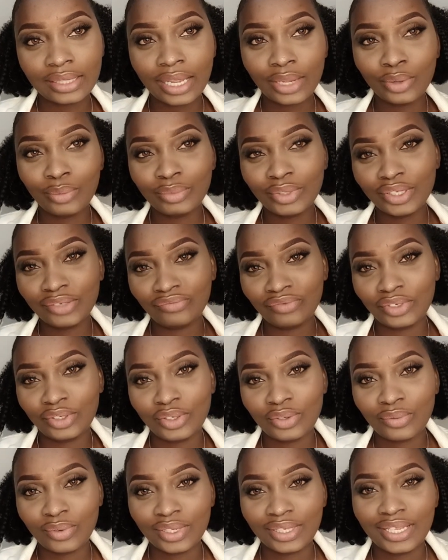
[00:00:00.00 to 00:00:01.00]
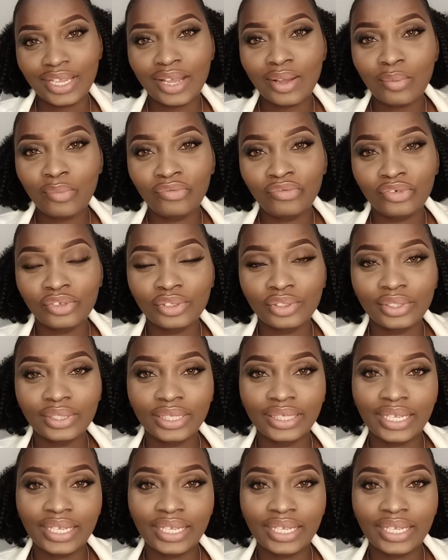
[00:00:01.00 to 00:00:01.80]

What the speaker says: I hope this video was helpful,